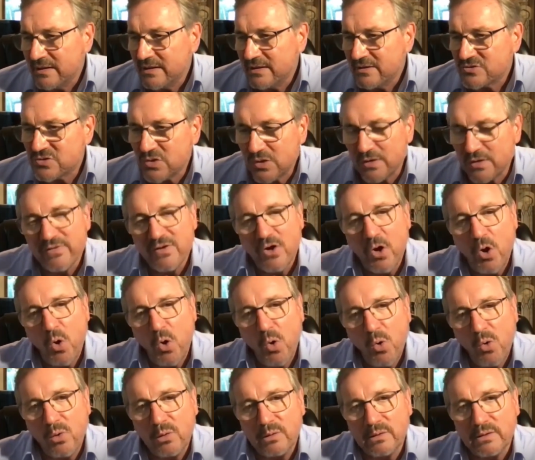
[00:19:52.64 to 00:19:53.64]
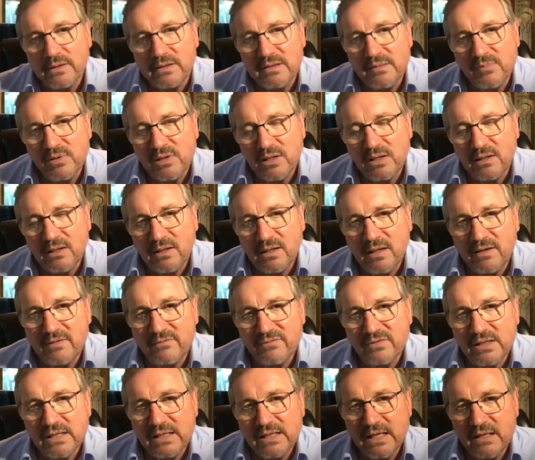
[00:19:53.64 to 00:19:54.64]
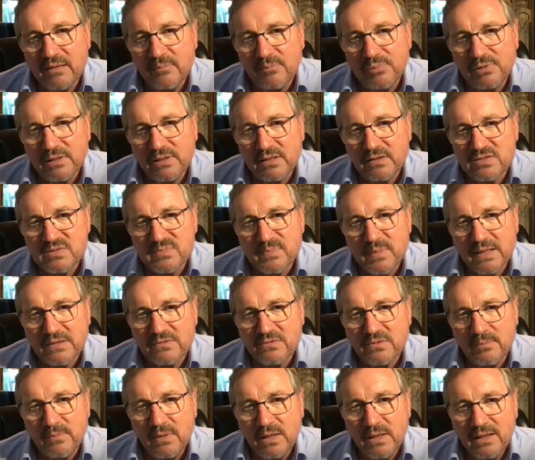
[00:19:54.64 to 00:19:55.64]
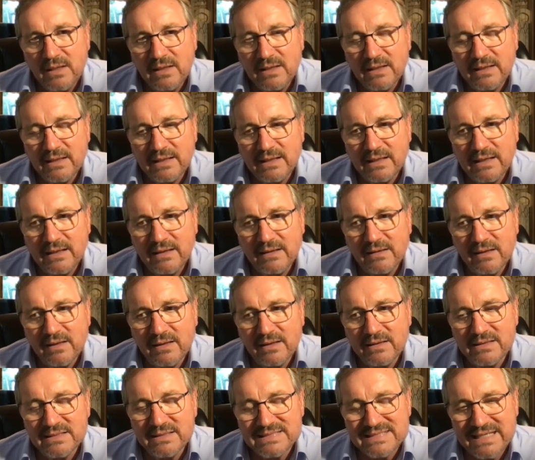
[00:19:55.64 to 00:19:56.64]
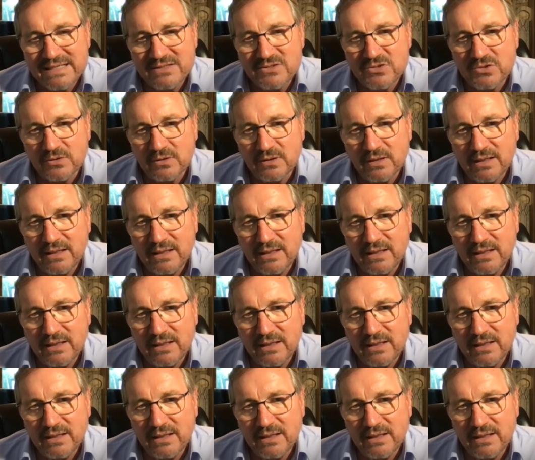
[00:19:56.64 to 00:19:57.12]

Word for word: sort of the hole in the middle of the Canadian political spectrum uh, in the center.